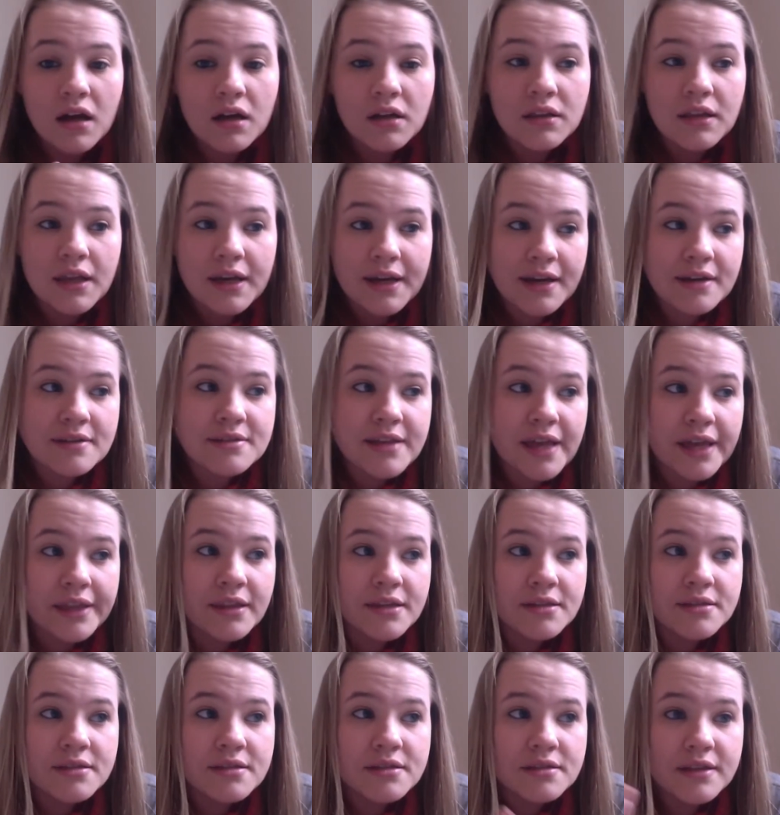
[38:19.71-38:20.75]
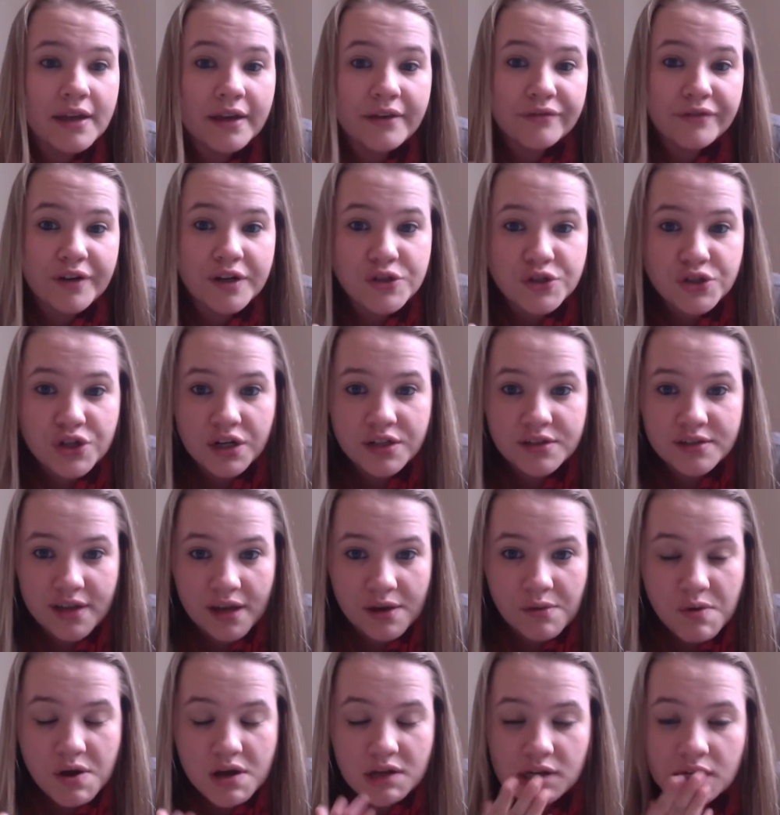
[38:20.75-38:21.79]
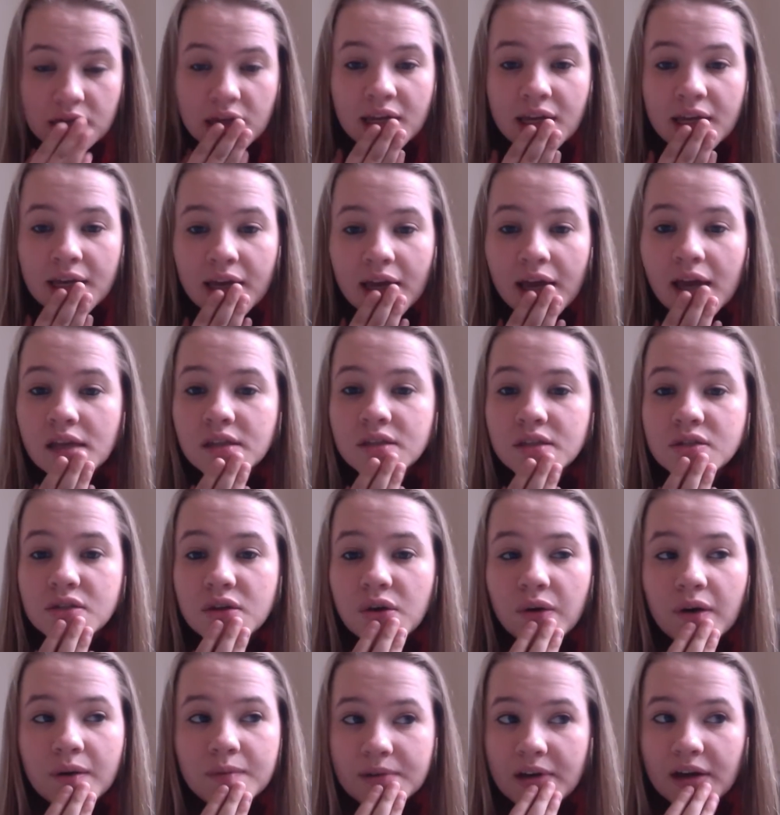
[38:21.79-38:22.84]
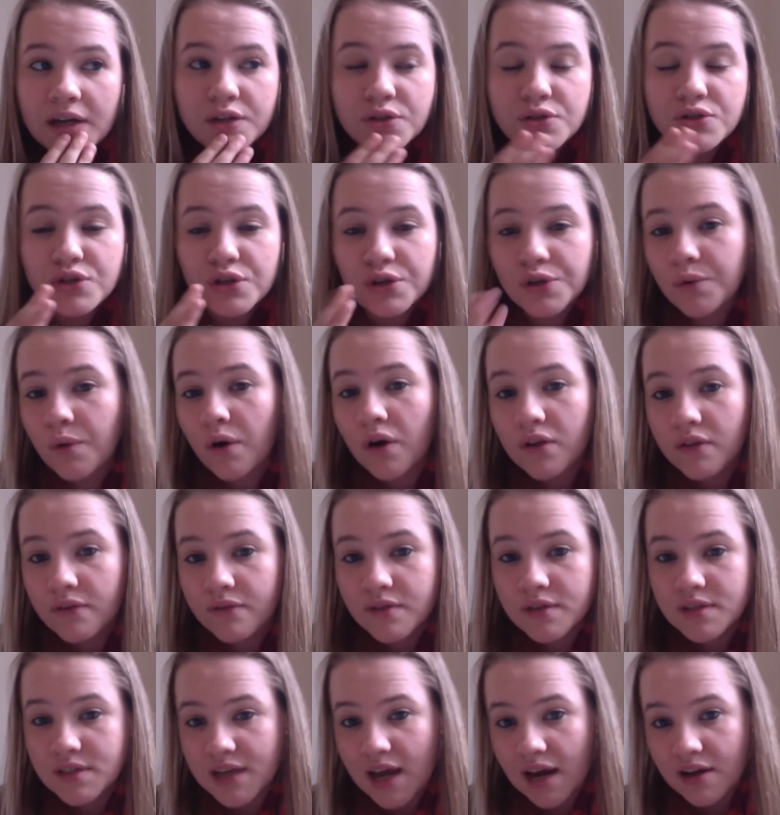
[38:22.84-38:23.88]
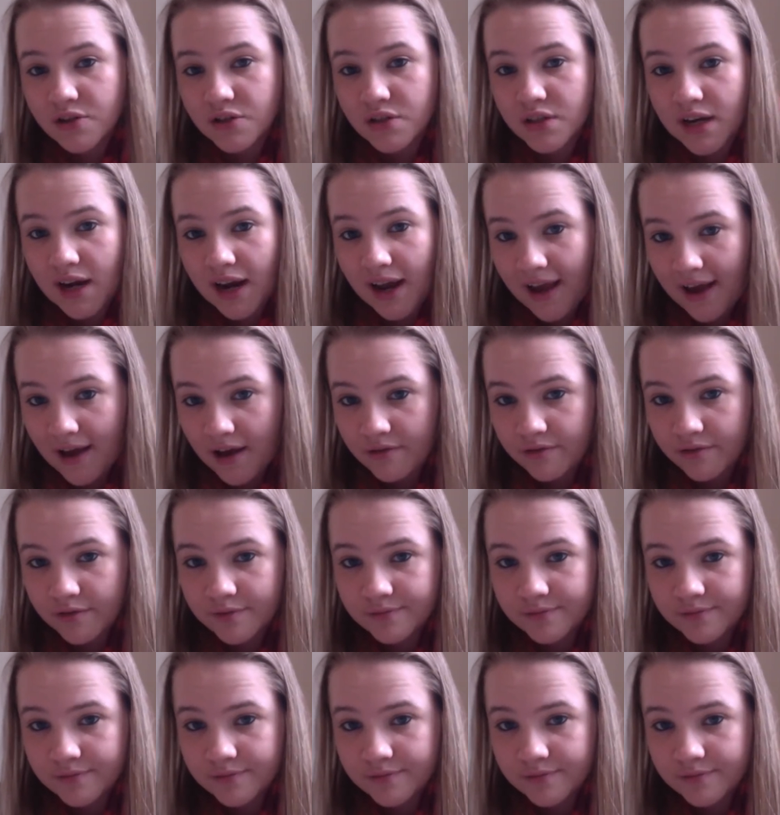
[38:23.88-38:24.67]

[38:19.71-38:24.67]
Like I said, this is like fresh start day one, and so I'm not going to show you all of the stash that I have,